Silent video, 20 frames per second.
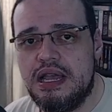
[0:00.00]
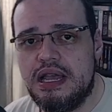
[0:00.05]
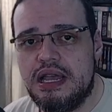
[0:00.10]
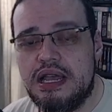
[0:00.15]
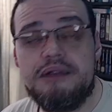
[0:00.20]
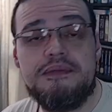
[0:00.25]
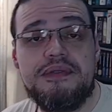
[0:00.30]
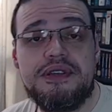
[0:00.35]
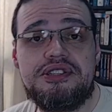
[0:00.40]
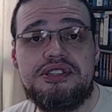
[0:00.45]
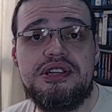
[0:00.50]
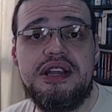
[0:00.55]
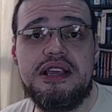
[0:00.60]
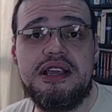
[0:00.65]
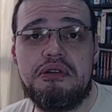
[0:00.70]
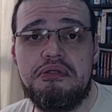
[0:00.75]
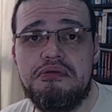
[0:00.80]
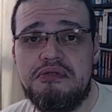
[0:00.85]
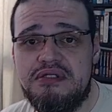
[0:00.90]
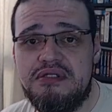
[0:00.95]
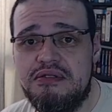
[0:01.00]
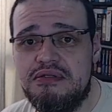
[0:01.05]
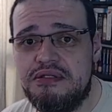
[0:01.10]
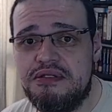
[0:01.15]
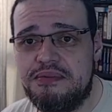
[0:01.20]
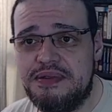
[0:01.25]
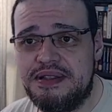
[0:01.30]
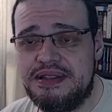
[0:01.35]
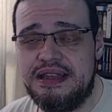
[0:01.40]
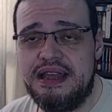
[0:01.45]
in which they
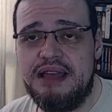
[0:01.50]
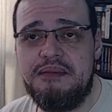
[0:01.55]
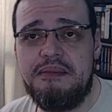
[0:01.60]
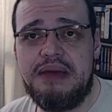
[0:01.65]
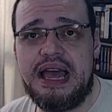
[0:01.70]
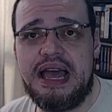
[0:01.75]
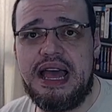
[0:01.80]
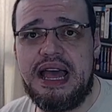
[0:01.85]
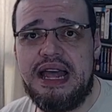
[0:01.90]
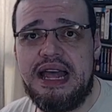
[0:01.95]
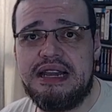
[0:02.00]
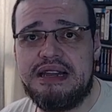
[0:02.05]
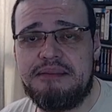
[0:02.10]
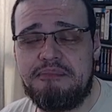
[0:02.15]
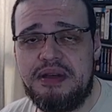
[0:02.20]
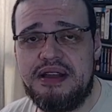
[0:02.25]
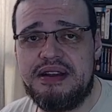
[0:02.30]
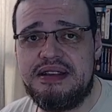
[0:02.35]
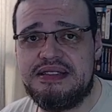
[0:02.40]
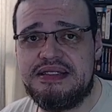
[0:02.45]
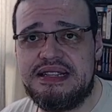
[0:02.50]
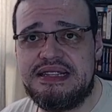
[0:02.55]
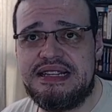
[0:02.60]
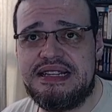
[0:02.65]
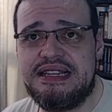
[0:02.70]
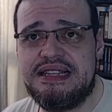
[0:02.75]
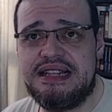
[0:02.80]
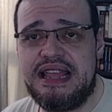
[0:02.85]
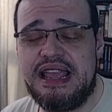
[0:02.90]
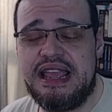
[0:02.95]
consulted with them, and
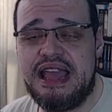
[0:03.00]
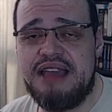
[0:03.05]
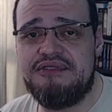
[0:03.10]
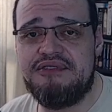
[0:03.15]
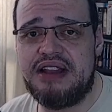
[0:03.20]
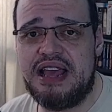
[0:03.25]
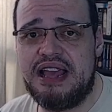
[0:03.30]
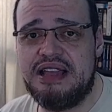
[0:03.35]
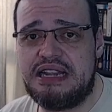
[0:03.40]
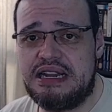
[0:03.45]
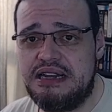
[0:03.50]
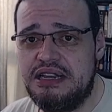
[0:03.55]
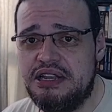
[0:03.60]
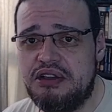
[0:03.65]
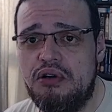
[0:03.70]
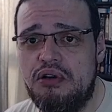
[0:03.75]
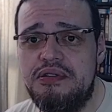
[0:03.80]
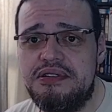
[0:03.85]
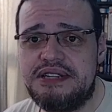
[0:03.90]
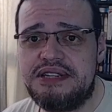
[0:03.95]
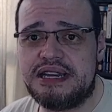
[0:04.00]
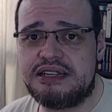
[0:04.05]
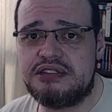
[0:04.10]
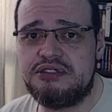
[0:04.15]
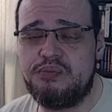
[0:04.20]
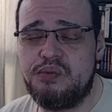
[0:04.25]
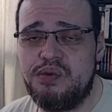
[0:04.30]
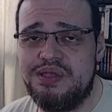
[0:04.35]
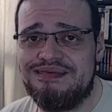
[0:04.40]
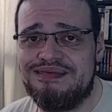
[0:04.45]
apparently they haven't had any contact
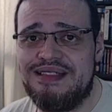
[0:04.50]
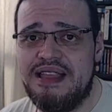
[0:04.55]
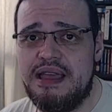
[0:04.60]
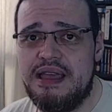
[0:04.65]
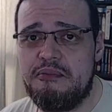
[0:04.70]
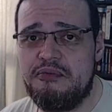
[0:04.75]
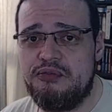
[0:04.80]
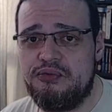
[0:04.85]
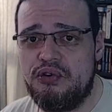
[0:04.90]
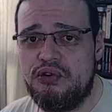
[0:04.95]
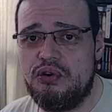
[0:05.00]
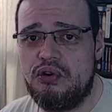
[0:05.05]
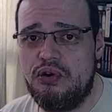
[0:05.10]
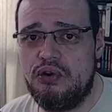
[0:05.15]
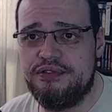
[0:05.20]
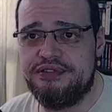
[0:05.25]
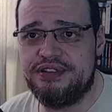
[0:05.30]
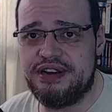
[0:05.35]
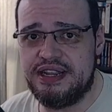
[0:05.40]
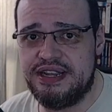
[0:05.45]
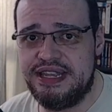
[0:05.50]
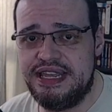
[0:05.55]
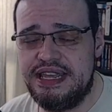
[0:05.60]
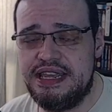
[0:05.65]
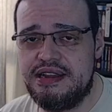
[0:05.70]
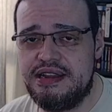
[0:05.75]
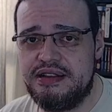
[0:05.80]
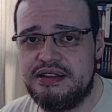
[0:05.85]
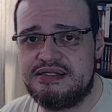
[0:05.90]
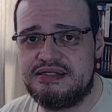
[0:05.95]
with them for over a
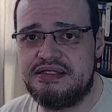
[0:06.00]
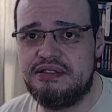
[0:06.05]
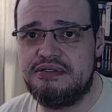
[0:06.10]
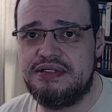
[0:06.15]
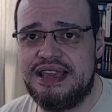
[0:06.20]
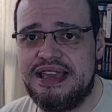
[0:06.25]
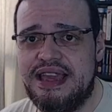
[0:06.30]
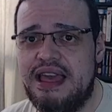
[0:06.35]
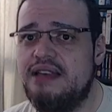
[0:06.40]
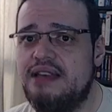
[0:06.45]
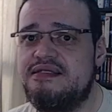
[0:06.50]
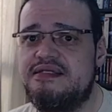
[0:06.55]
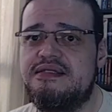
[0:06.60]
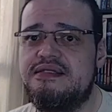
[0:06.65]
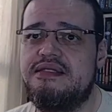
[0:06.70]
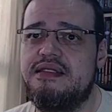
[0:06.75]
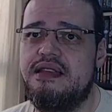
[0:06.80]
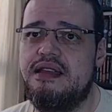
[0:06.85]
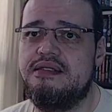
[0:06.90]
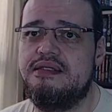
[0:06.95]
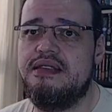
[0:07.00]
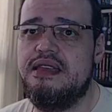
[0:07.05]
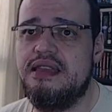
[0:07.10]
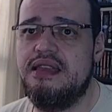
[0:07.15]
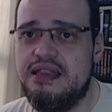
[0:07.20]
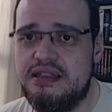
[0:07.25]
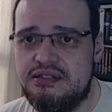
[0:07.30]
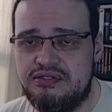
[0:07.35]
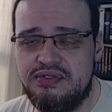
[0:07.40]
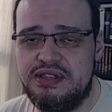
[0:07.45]
year, so they asked
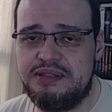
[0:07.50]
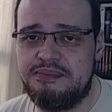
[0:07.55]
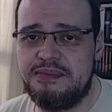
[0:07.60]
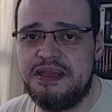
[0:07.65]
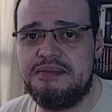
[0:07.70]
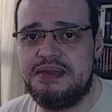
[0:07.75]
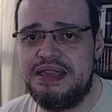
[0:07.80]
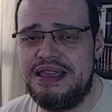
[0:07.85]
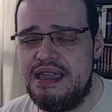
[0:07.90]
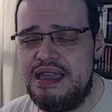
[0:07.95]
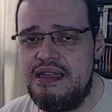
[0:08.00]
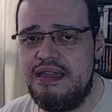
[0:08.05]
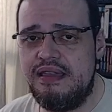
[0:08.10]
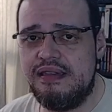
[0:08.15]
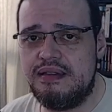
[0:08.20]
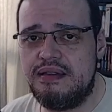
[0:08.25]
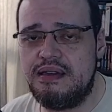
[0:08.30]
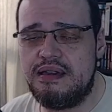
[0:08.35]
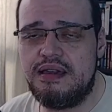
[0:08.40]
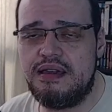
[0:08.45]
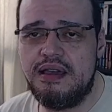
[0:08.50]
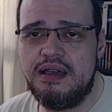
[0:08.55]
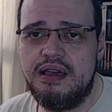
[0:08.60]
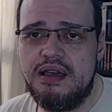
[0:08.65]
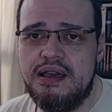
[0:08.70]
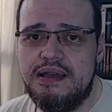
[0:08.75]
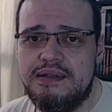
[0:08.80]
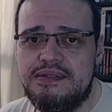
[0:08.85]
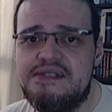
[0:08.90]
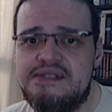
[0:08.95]
the Sweet Baby Incorporated
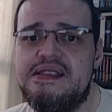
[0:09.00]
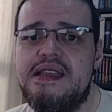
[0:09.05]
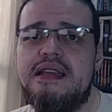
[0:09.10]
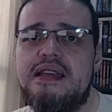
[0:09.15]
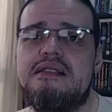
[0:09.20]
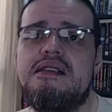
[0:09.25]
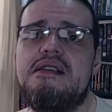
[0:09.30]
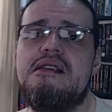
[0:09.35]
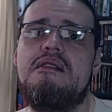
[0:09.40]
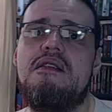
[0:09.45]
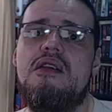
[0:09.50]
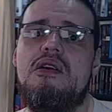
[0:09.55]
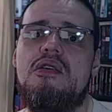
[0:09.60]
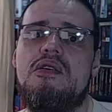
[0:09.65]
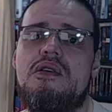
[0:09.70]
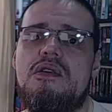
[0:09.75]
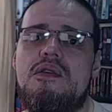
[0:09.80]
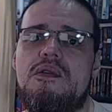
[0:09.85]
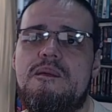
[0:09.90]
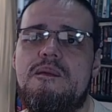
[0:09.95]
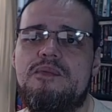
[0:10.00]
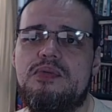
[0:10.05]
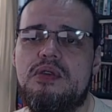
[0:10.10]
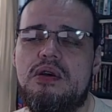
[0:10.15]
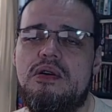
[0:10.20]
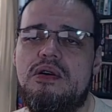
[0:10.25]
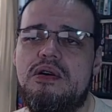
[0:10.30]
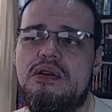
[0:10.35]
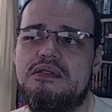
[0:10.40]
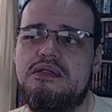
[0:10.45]
to take their logo
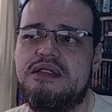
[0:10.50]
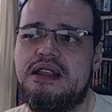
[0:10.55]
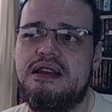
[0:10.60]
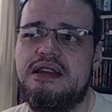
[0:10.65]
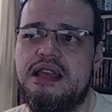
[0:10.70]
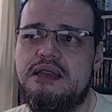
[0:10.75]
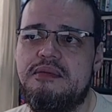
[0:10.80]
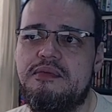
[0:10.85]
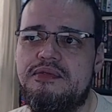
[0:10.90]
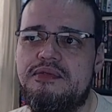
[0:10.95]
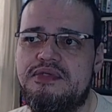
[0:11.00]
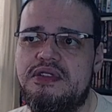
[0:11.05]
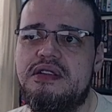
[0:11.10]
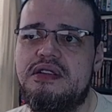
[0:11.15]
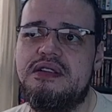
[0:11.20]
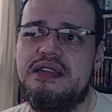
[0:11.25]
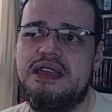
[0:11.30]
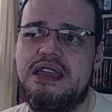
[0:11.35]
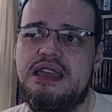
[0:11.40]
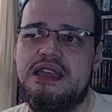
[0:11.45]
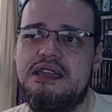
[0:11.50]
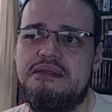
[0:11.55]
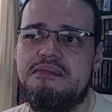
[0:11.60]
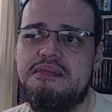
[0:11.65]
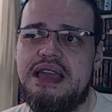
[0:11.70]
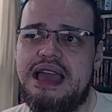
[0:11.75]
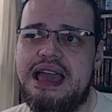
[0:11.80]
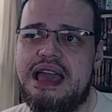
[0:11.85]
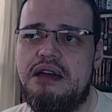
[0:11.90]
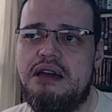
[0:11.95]
or the name of their game
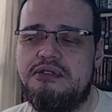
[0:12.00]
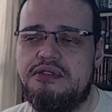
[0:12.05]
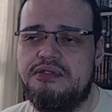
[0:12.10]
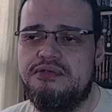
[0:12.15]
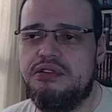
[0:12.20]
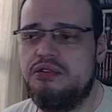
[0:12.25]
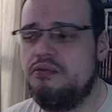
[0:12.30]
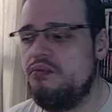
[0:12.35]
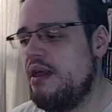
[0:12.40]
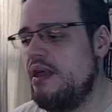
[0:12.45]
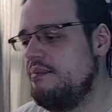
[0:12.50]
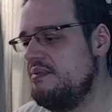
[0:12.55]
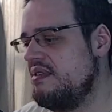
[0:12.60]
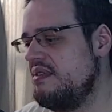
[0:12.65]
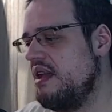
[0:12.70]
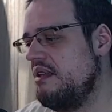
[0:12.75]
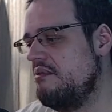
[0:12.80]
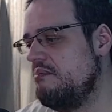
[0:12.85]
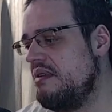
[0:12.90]
out of their website.